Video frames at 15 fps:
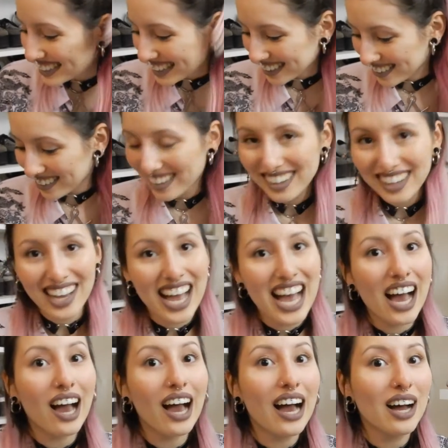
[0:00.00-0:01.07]
So
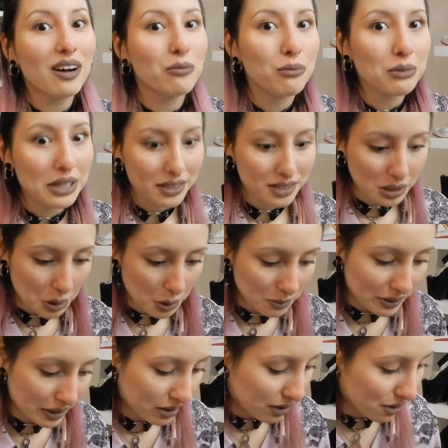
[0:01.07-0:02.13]
let's
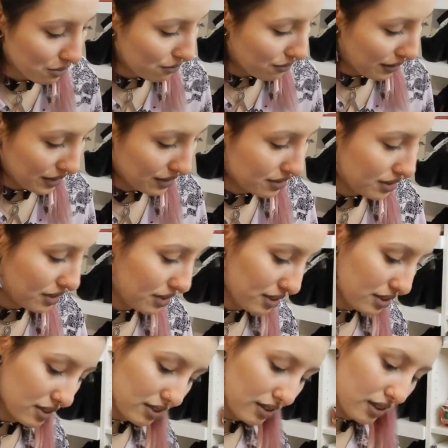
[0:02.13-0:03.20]
hope they all fit.
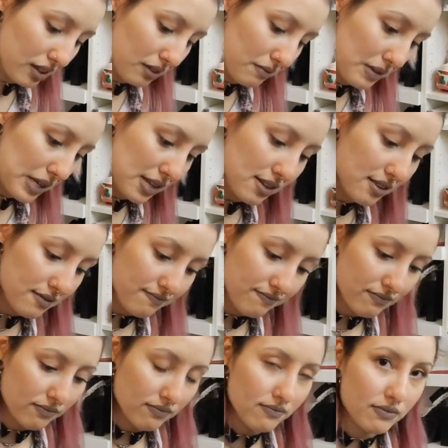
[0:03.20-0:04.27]
I mean,
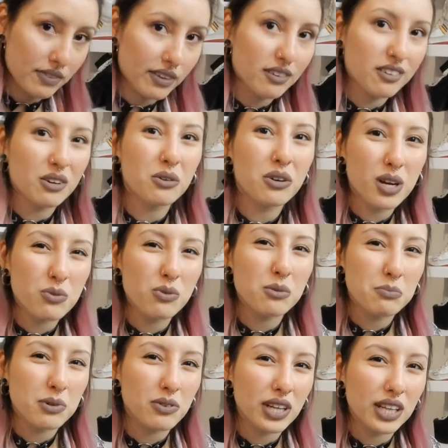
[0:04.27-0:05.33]
it
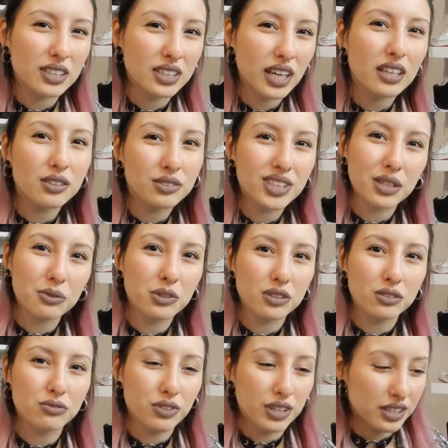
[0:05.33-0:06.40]
would be really sad if they
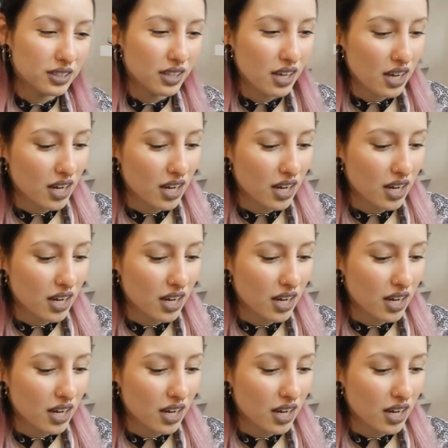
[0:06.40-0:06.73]
wouldn't fit.